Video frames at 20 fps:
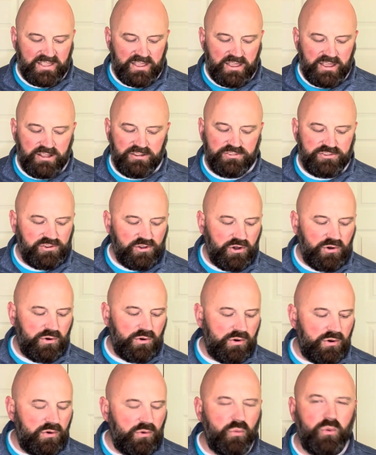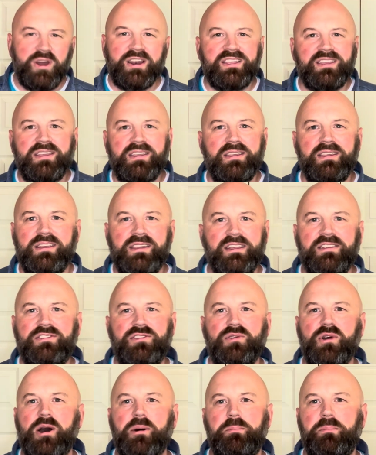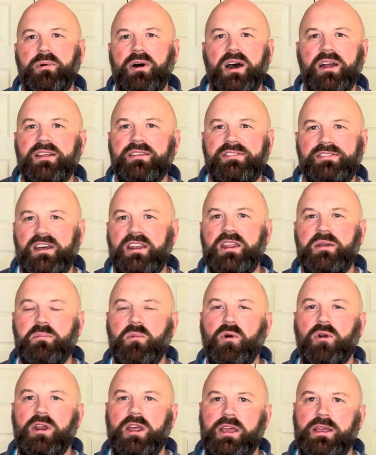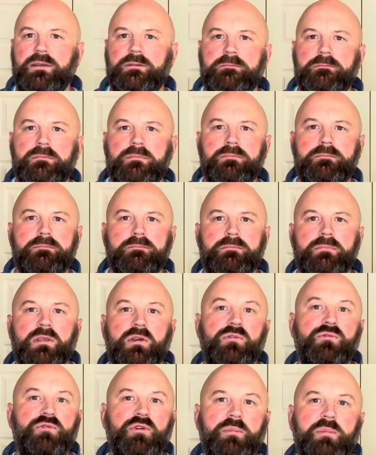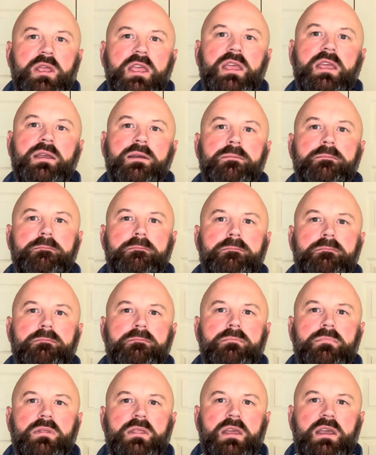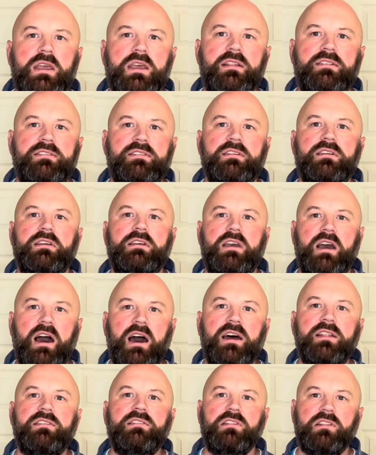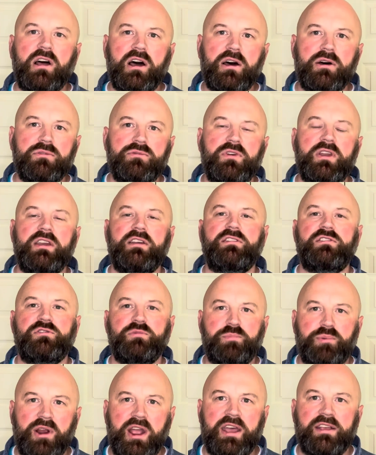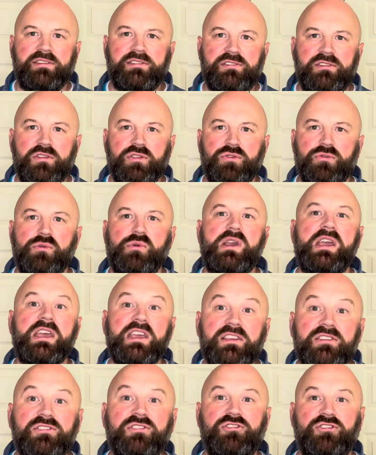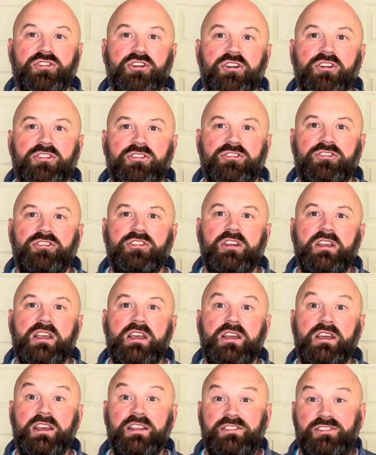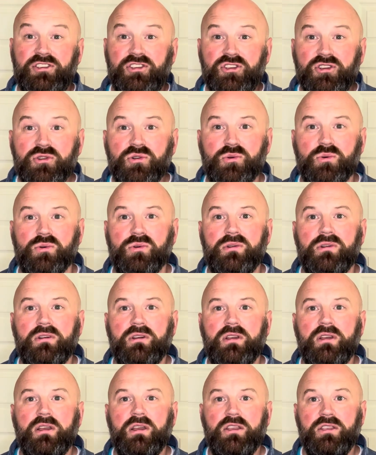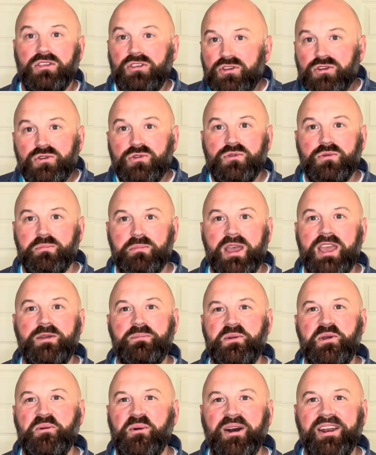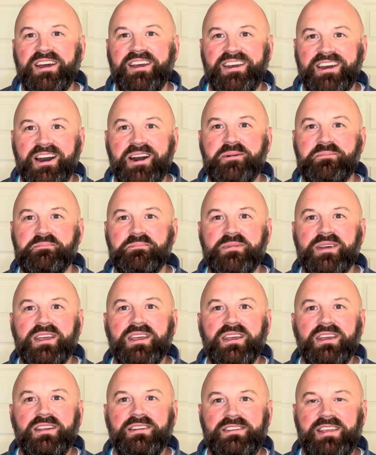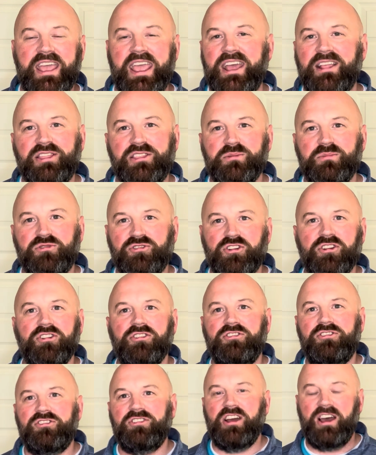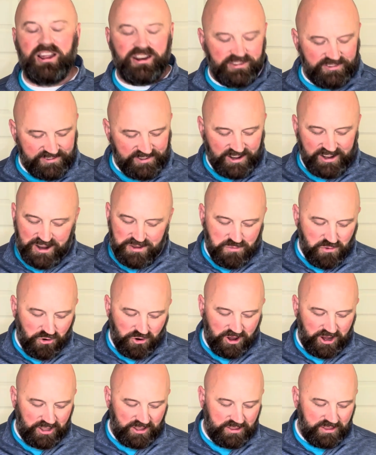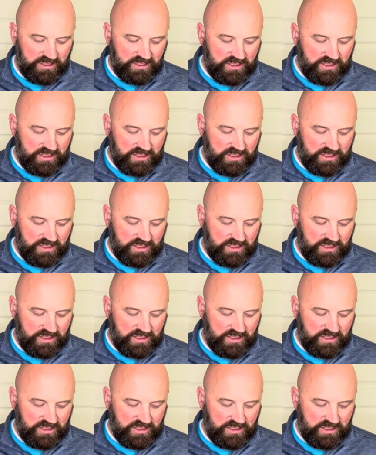And so what gets you up on a Sunday morning? For me, it's God's love expressed through his church. It's you. You make me want to come to Anthem Church on a Sunday morning.